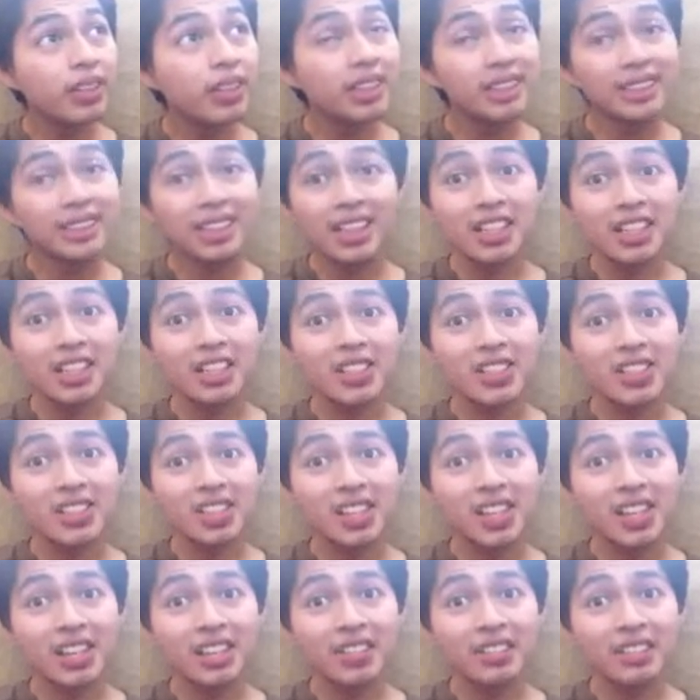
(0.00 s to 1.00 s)
That's not a good
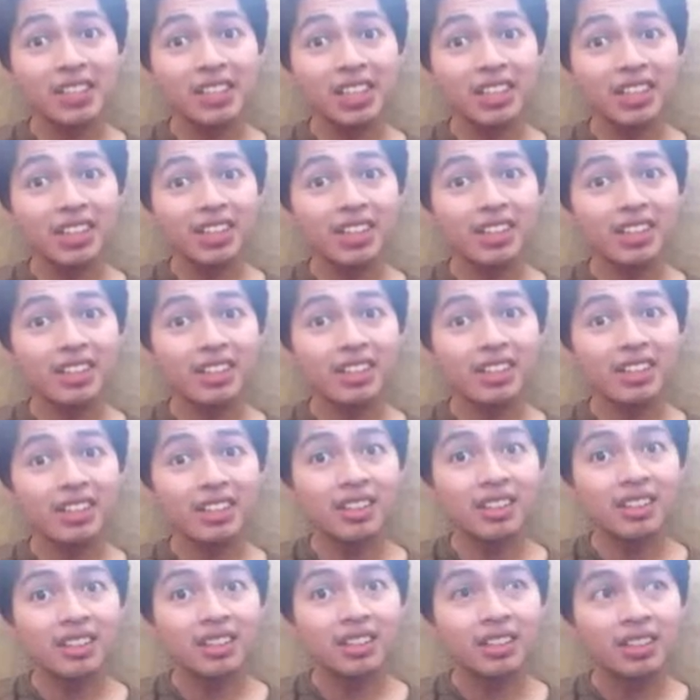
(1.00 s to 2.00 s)
sign of anything.
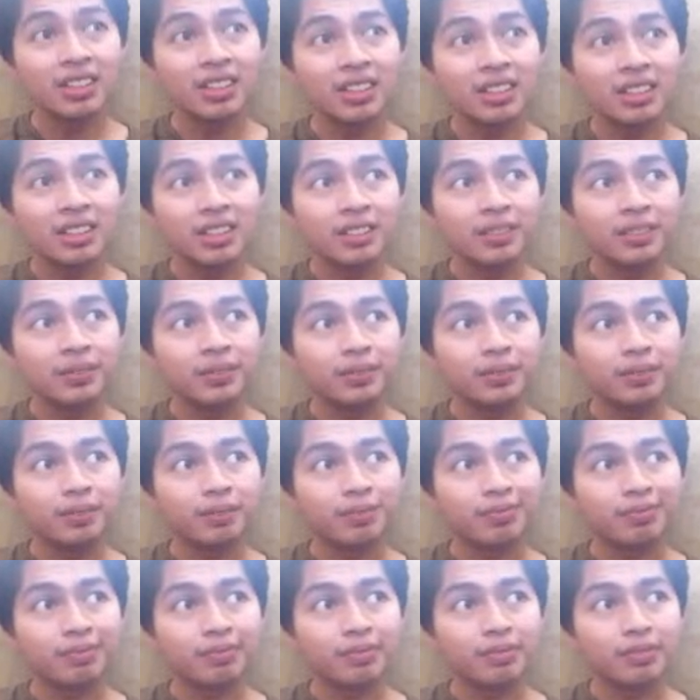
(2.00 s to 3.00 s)

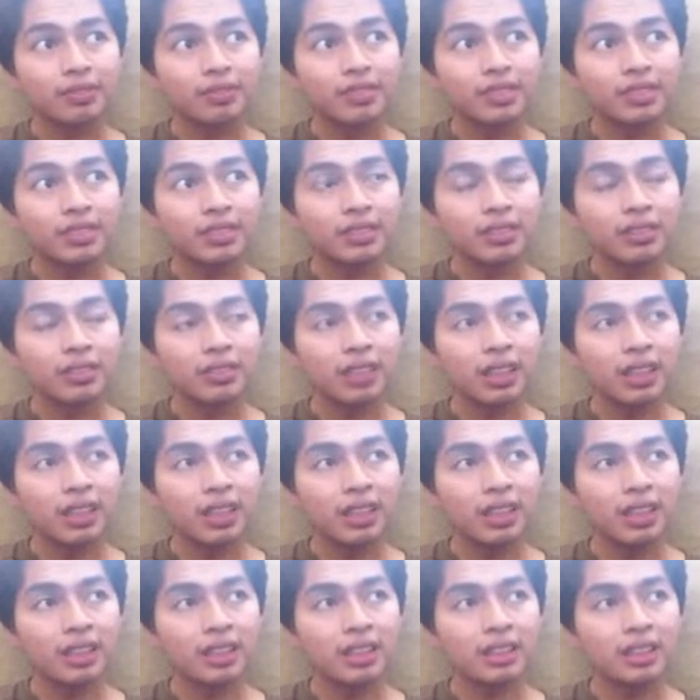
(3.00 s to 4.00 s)

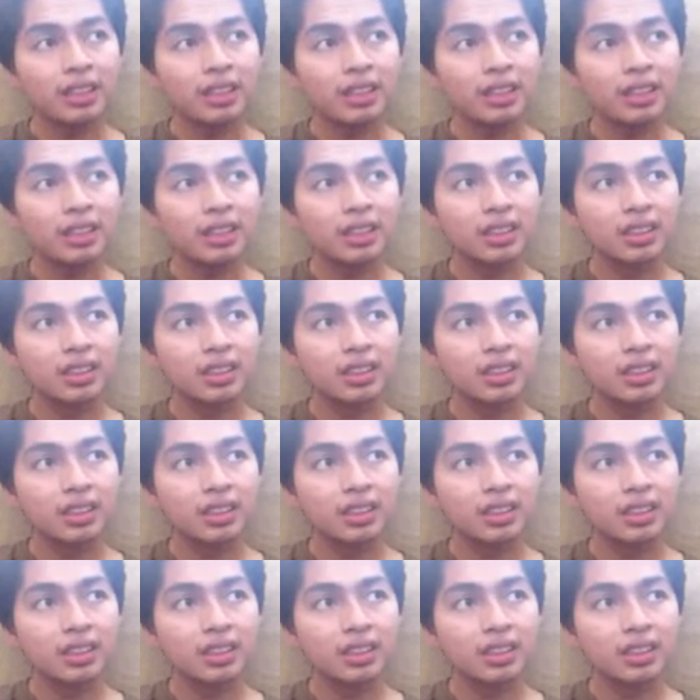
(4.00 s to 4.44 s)
Fuck, like,